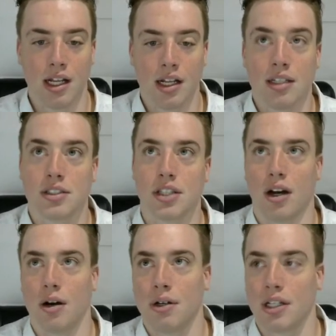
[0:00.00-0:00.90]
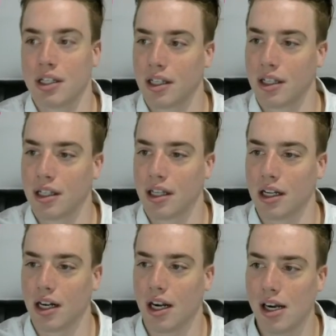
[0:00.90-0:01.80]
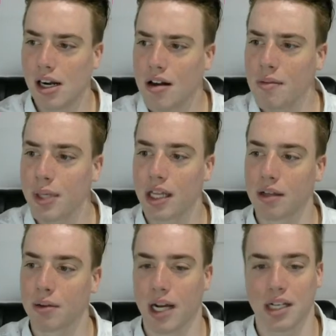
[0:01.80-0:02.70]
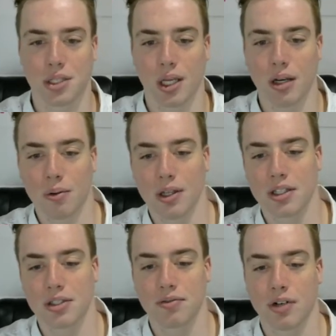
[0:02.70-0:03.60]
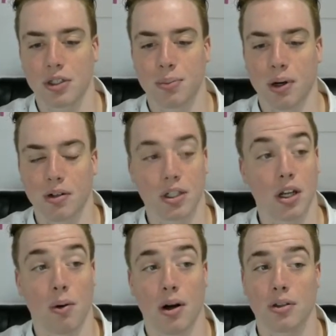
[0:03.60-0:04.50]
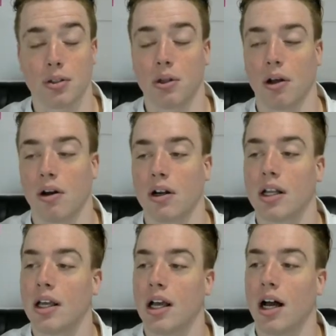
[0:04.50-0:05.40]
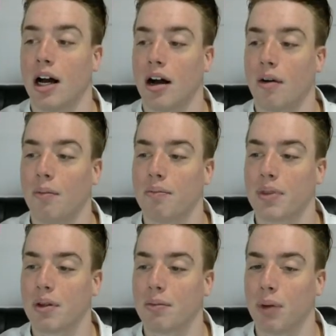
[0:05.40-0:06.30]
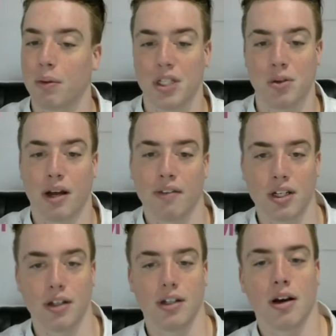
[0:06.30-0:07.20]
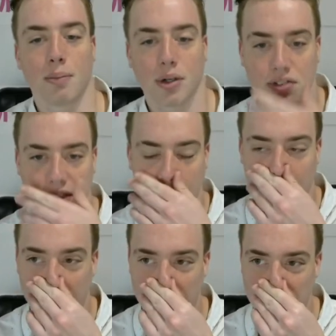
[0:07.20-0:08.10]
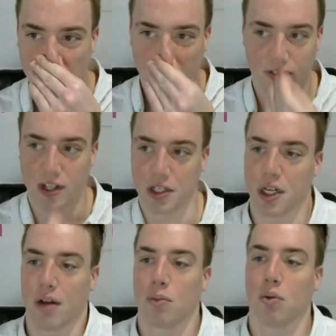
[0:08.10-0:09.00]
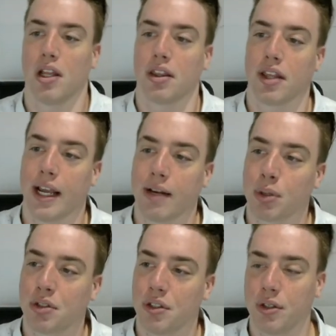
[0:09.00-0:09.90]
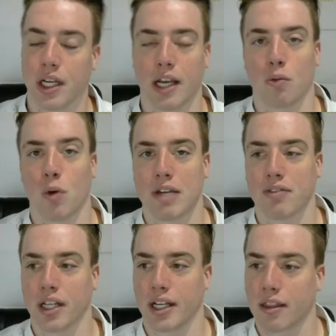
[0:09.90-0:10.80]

So, actually, I don't want this first part to go on too long, but we do have a good number of slides, so I'll finish up with amplitude and wavelength.